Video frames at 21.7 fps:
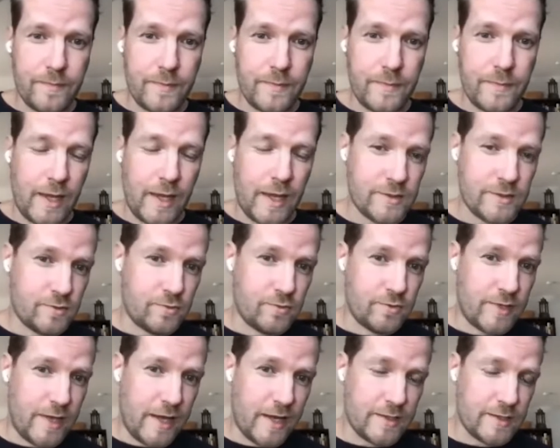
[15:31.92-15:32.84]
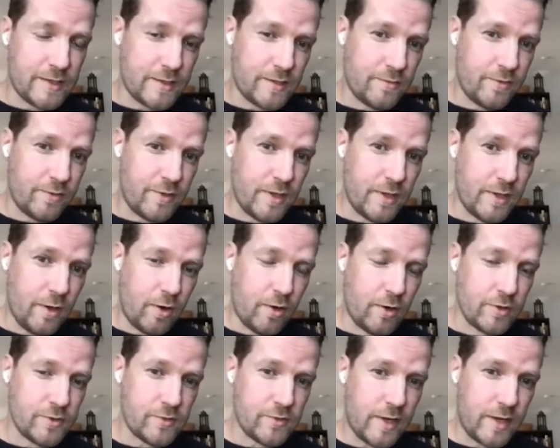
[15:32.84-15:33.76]
next to that, we
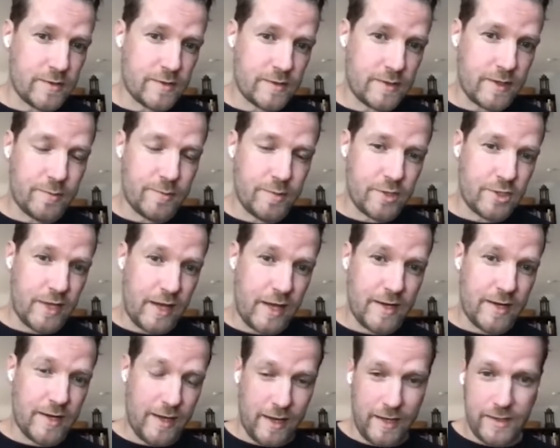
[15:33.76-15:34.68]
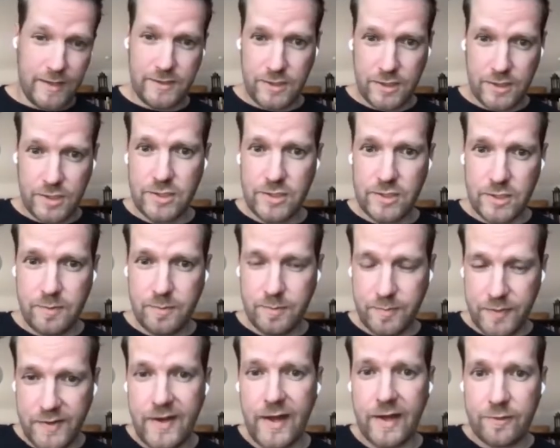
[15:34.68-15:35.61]
also establish an additional
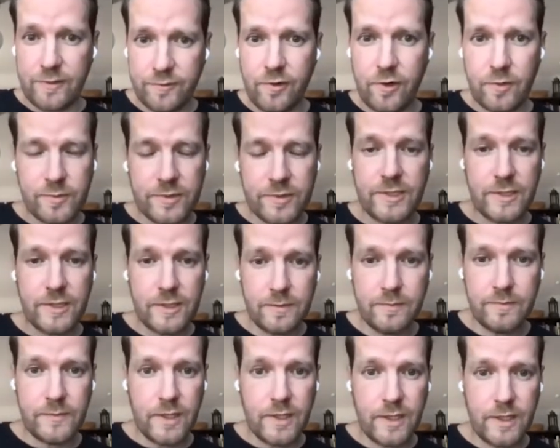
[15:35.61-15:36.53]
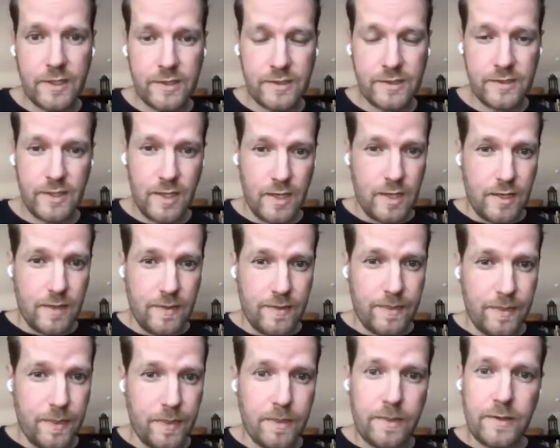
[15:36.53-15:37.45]
platform team that is
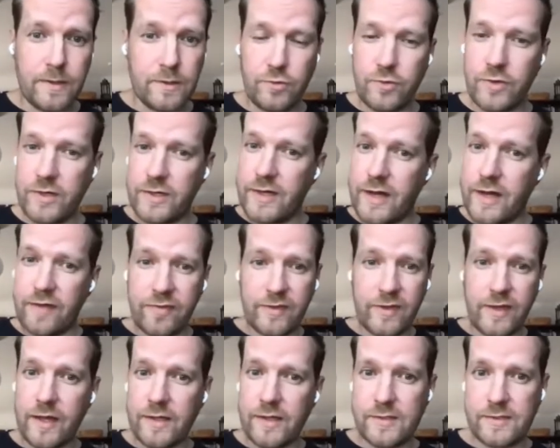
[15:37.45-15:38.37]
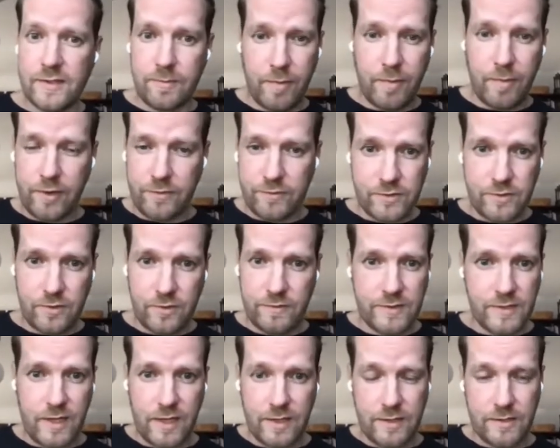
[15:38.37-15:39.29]
doing nothing else than
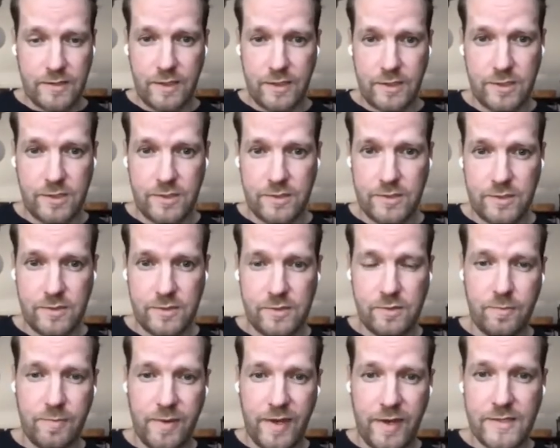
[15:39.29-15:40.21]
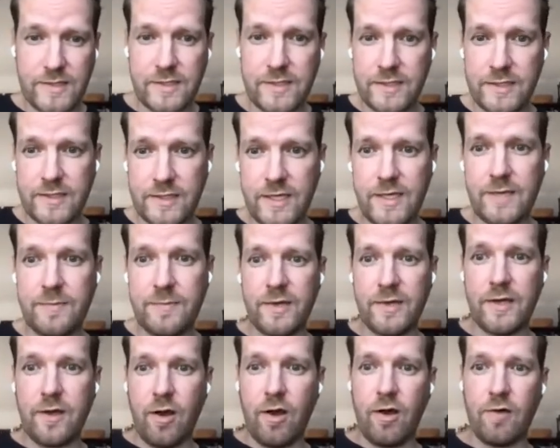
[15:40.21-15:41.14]
microservice architectures. So basically
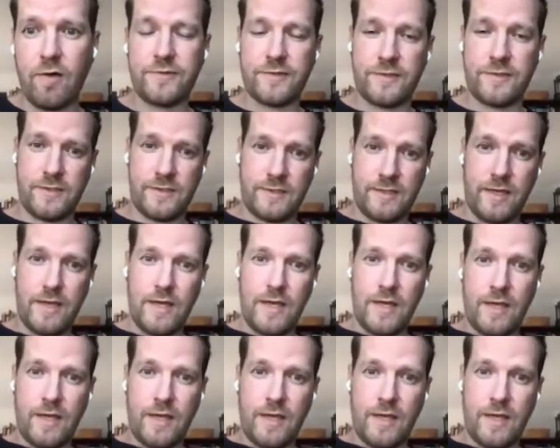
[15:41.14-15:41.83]
keeping off this